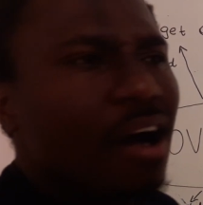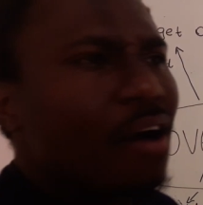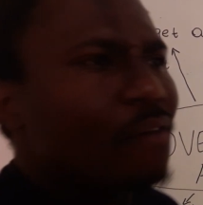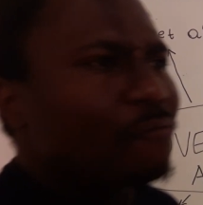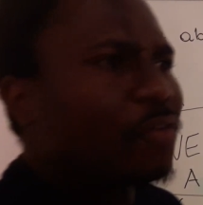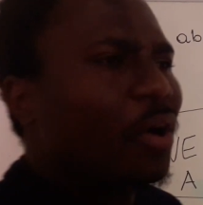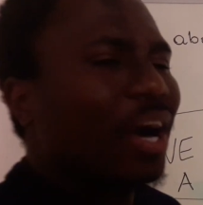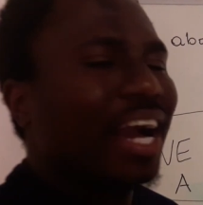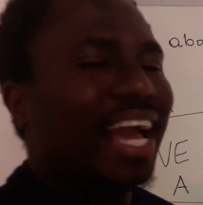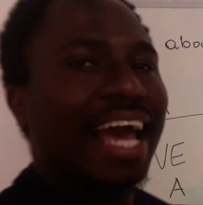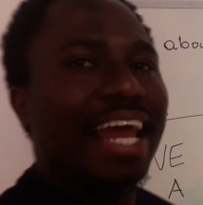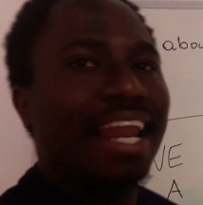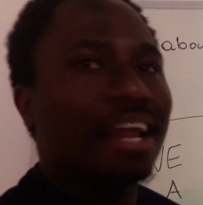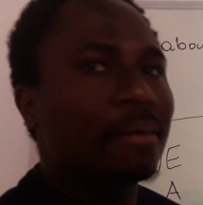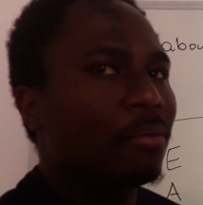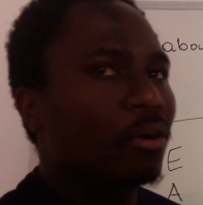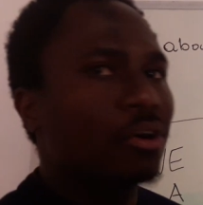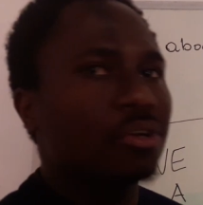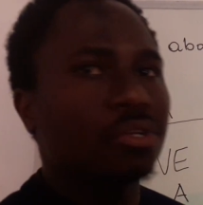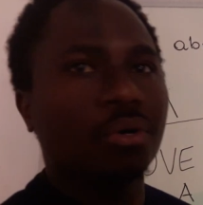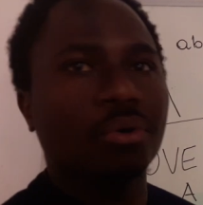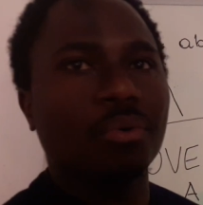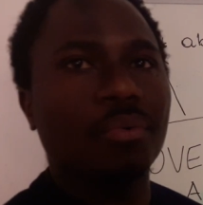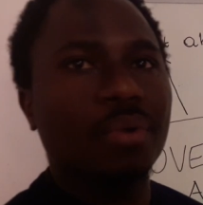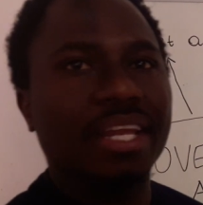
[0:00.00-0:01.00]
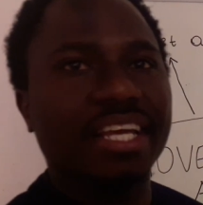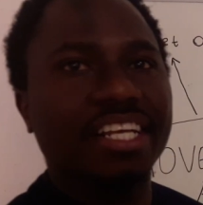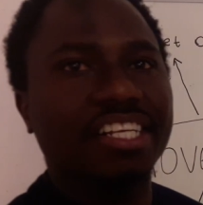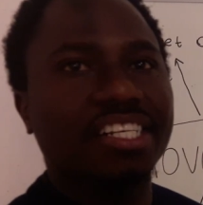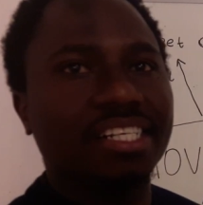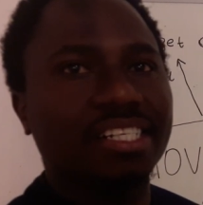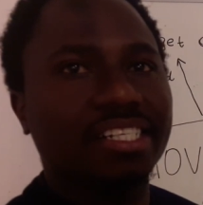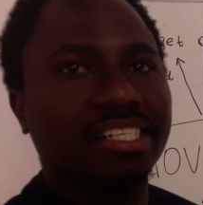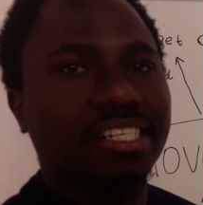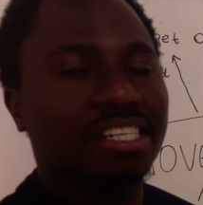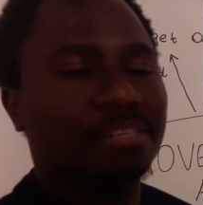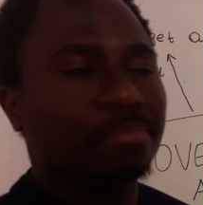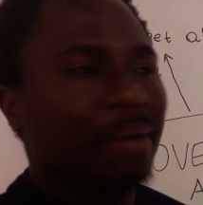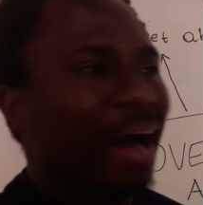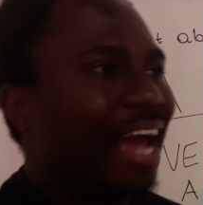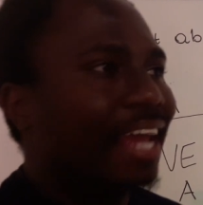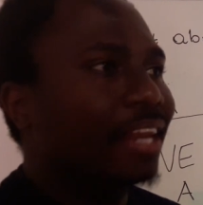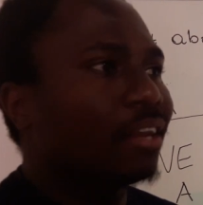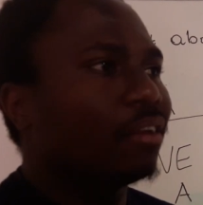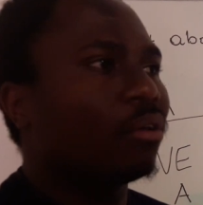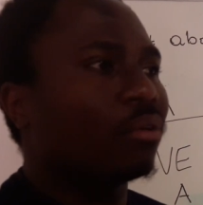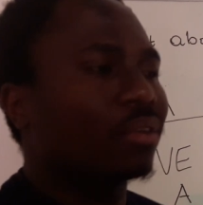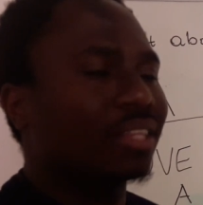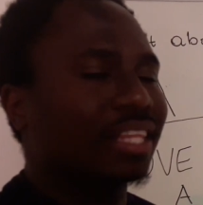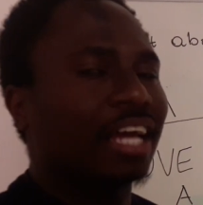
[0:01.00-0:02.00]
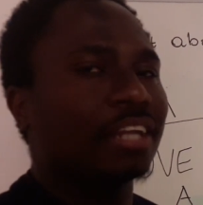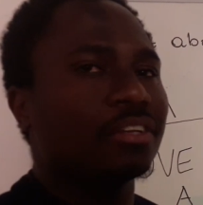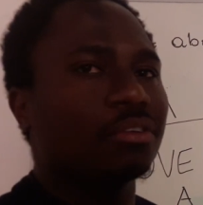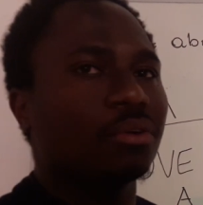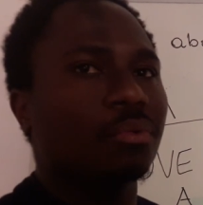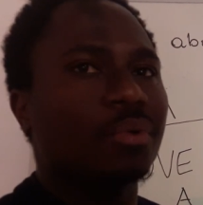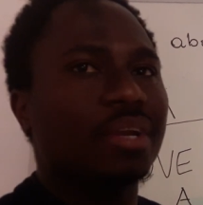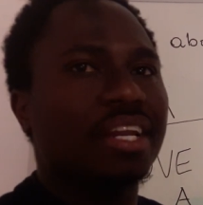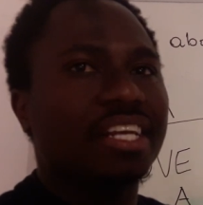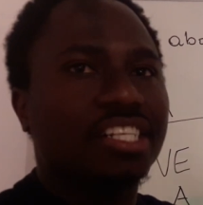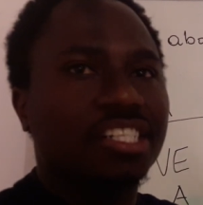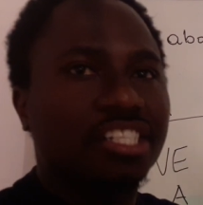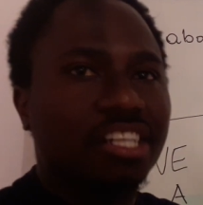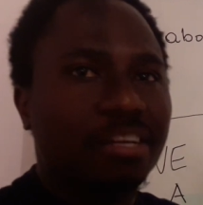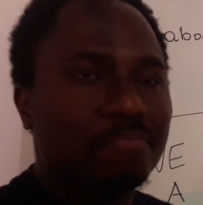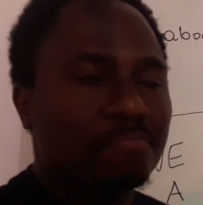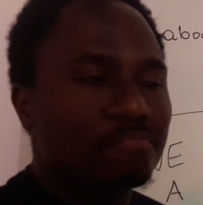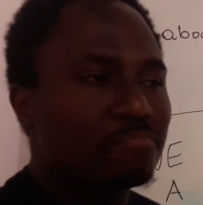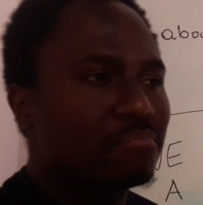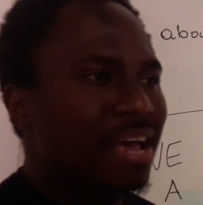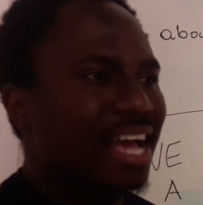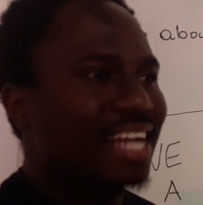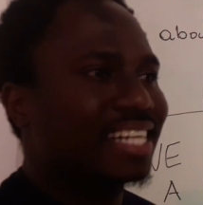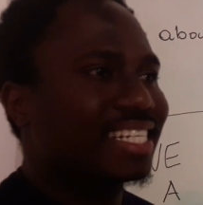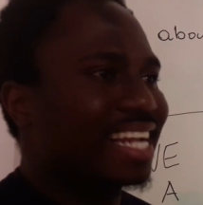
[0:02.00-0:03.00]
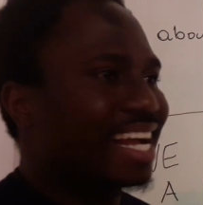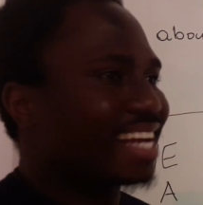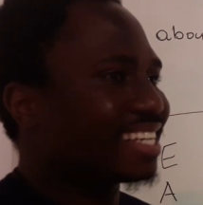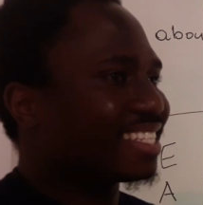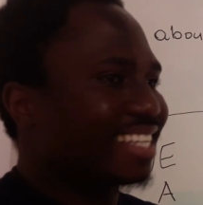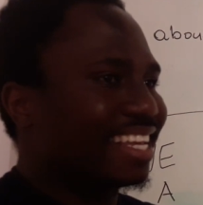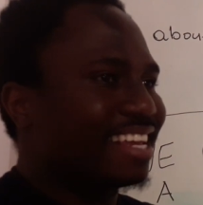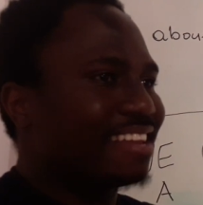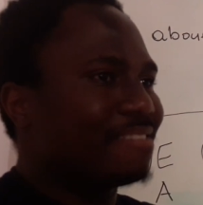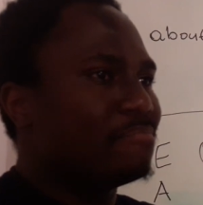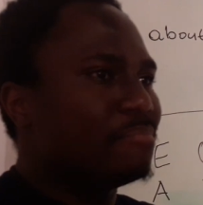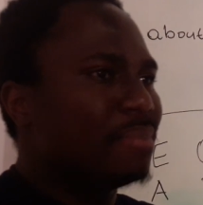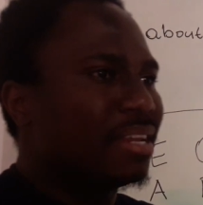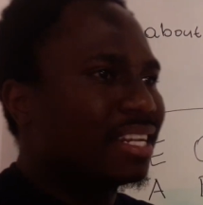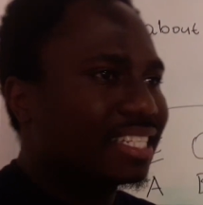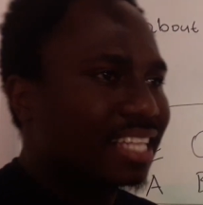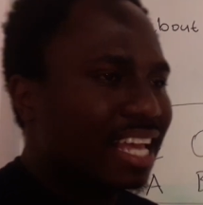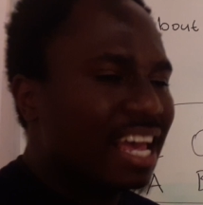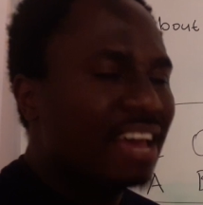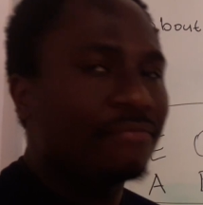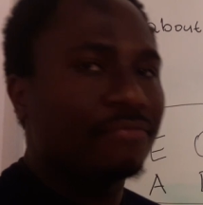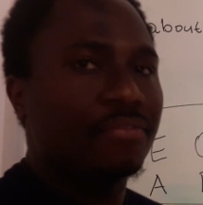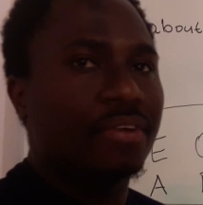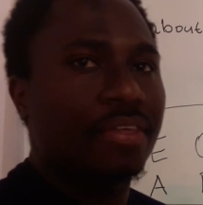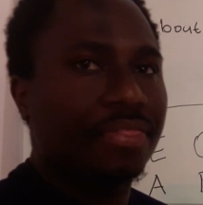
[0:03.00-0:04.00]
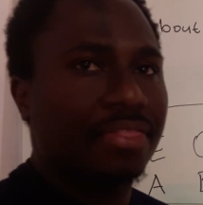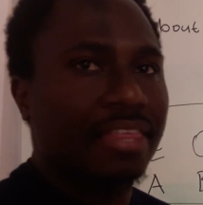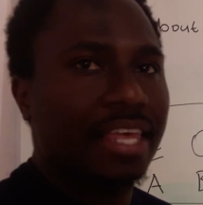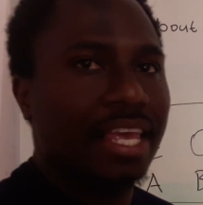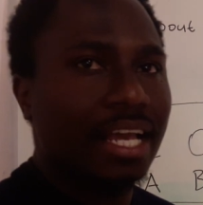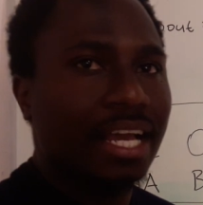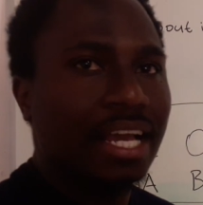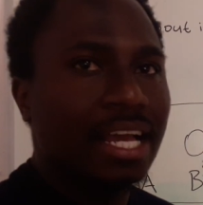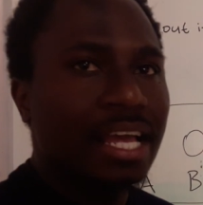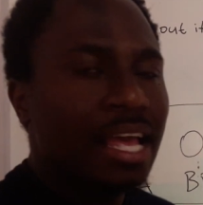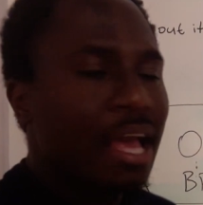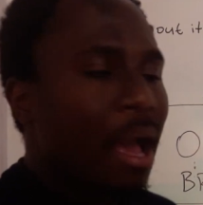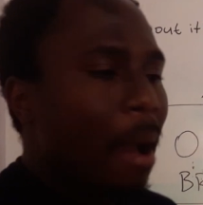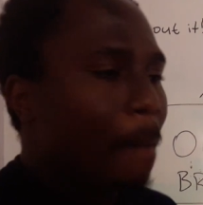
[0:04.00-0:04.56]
Forget about your relationship. I know that your relationship matters, it means everything.